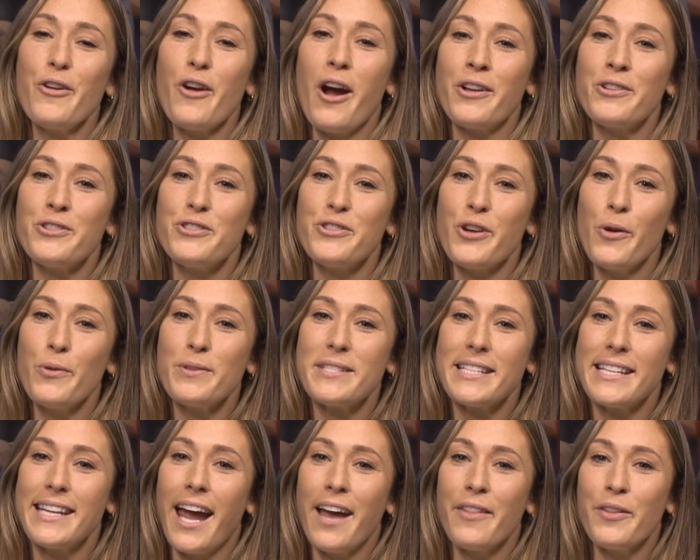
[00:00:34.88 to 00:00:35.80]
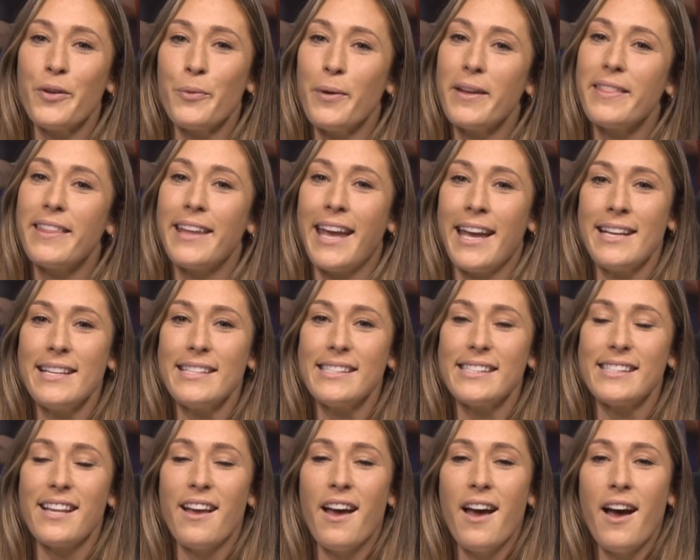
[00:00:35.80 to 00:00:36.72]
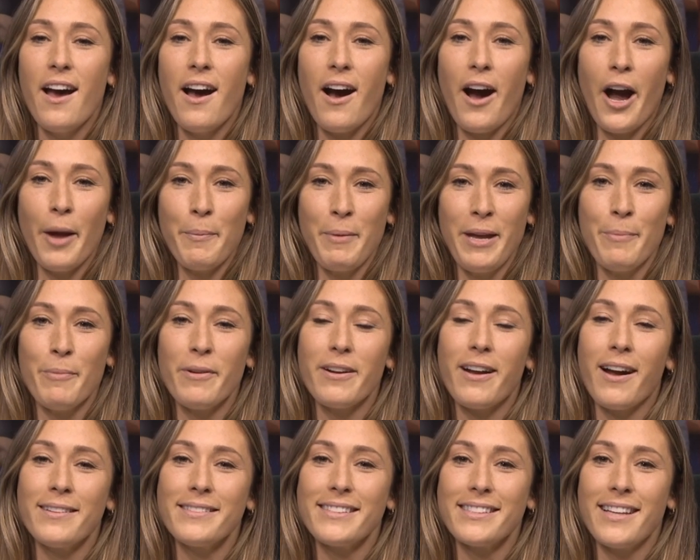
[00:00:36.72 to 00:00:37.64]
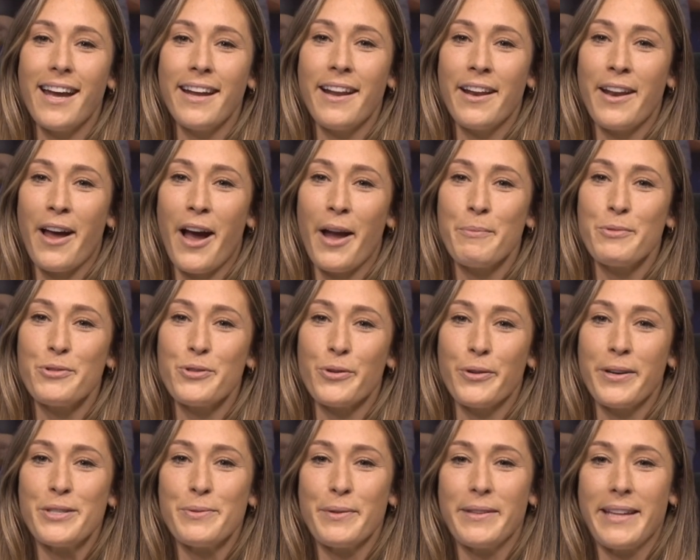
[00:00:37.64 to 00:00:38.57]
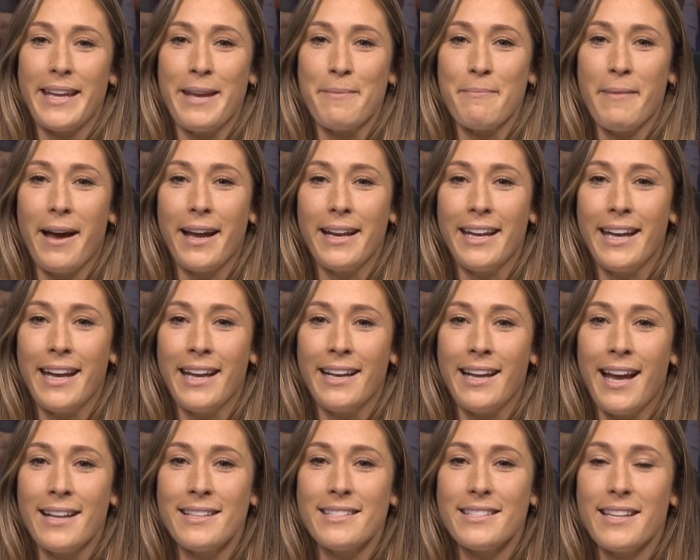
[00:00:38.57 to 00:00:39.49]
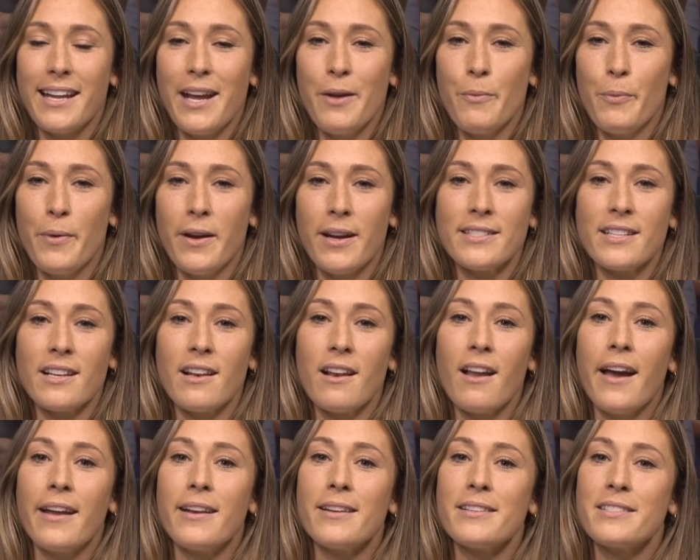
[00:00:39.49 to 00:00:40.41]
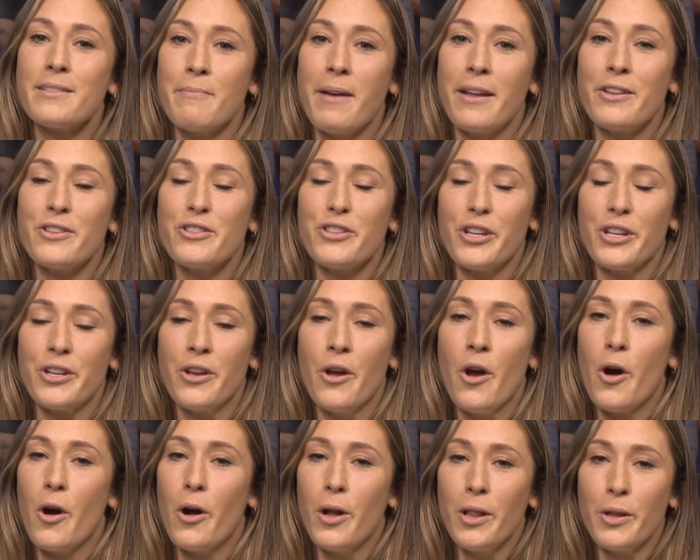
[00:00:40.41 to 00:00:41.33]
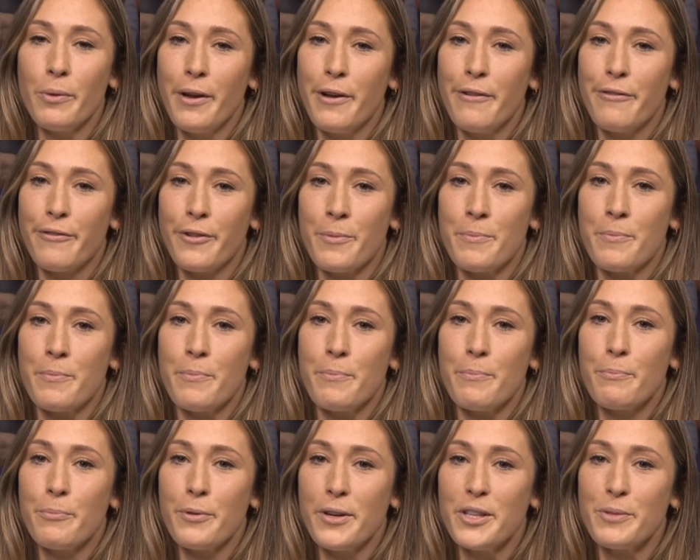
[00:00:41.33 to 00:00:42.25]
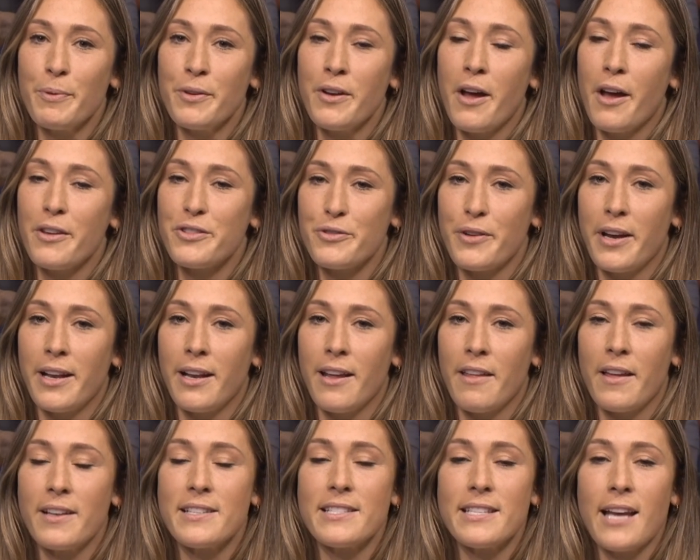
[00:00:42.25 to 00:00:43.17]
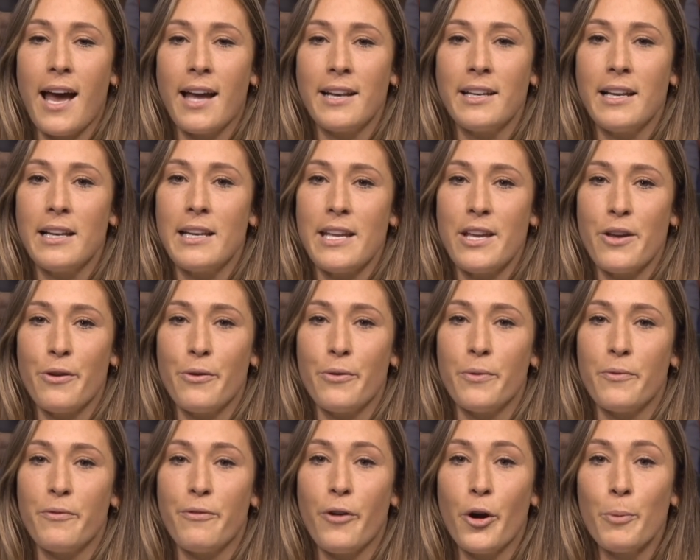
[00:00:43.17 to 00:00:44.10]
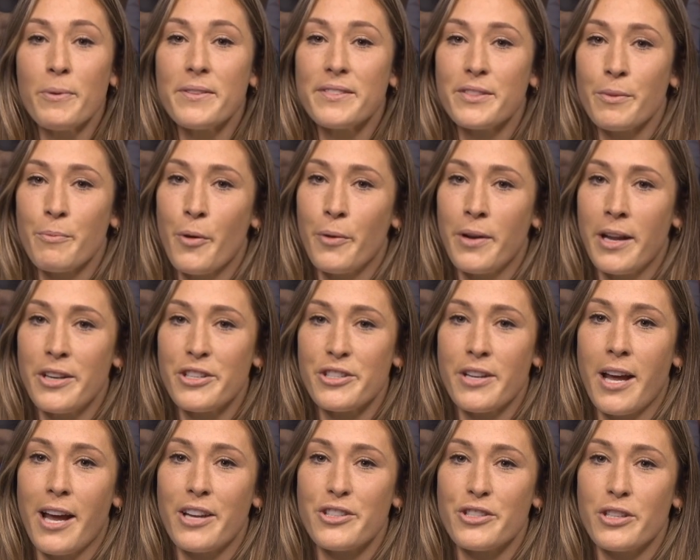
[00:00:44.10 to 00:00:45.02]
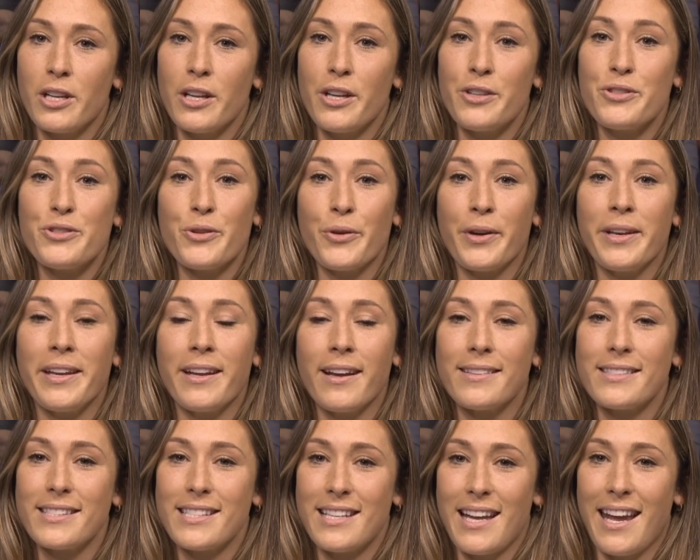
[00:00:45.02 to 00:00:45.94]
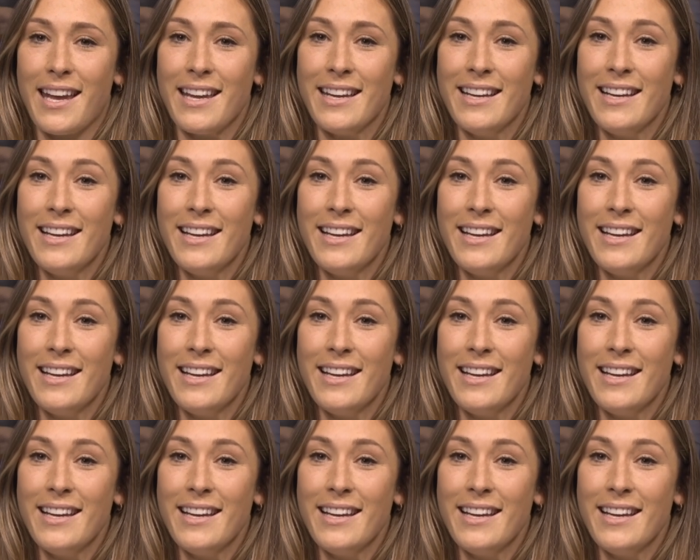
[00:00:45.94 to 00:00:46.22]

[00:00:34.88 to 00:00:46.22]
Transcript: on Joe, together with Guinness. I'm Eimear Considine and I'm joined with Ian Madigan, and today we are delighted to mention, all the way from Brisbane, Australia, that Dan Leo, former Samoan international, is joining us today.